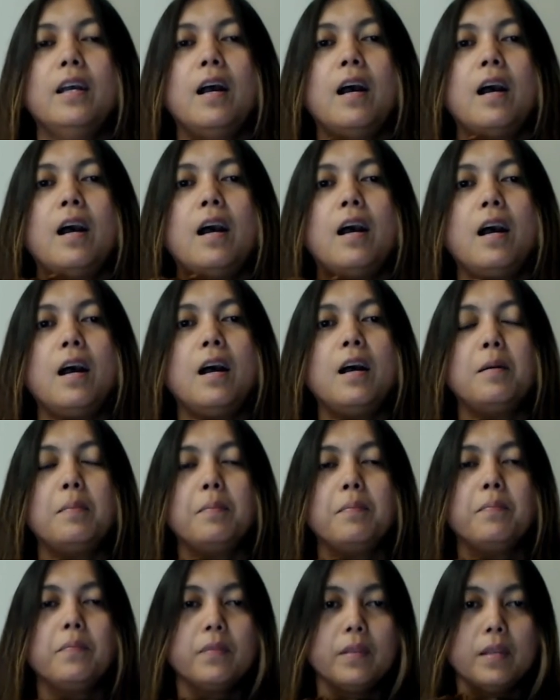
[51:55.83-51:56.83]
Um,
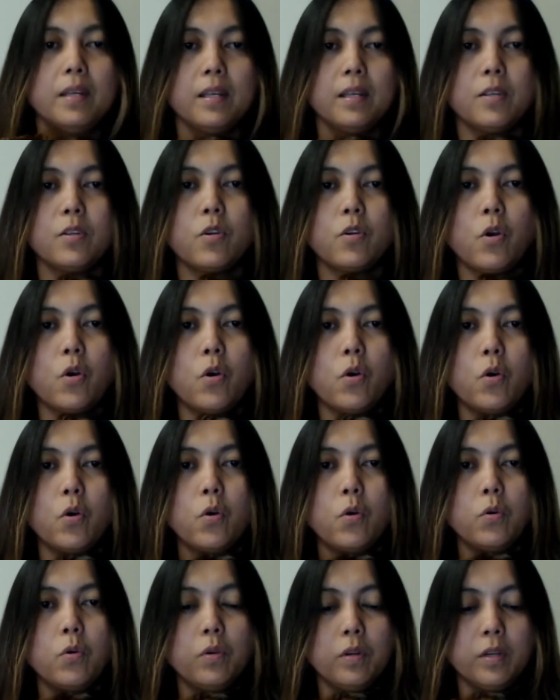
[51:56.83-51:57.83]

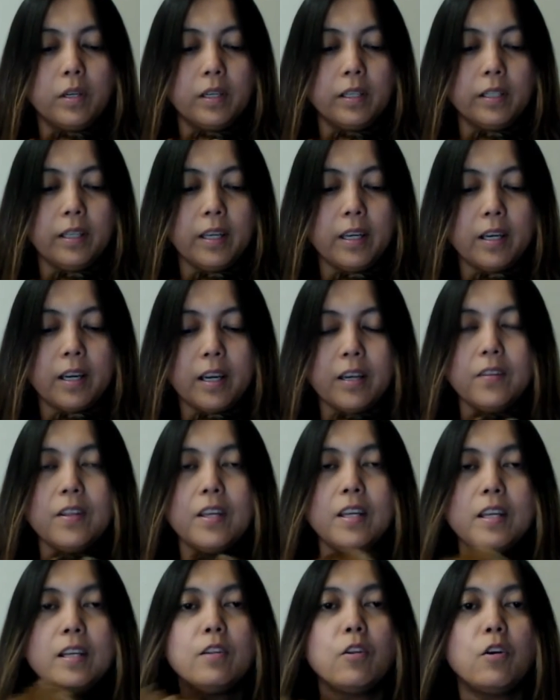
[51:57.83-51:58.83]
so yeah, I think
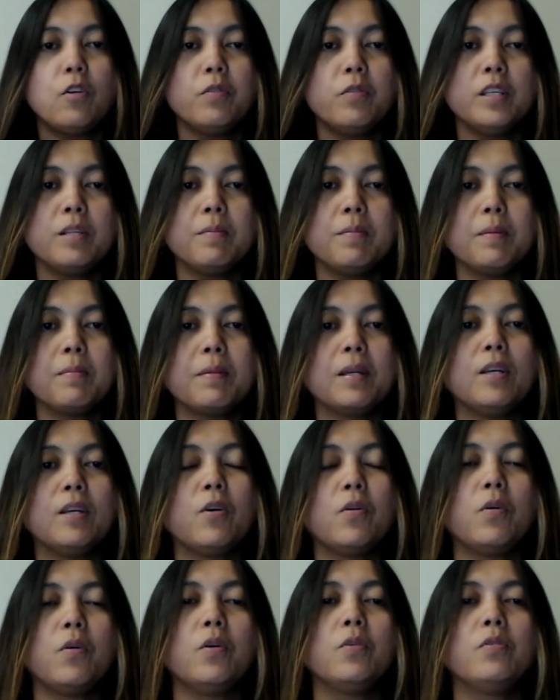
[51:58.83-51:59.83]
he'll always be my
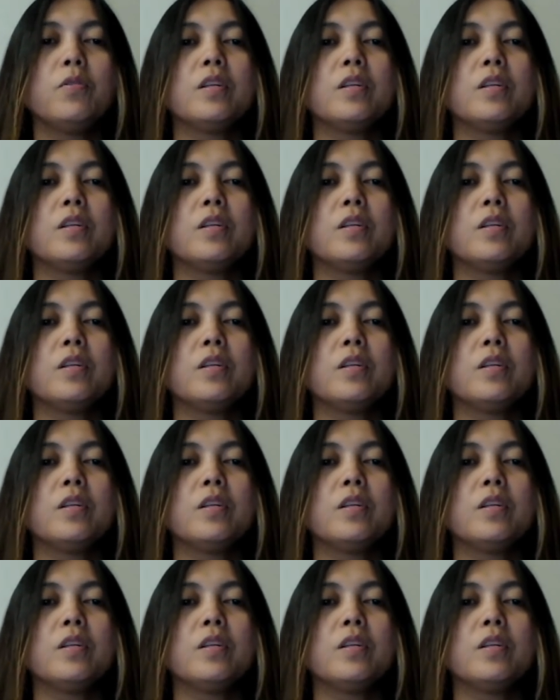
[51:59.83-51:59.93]
co-host.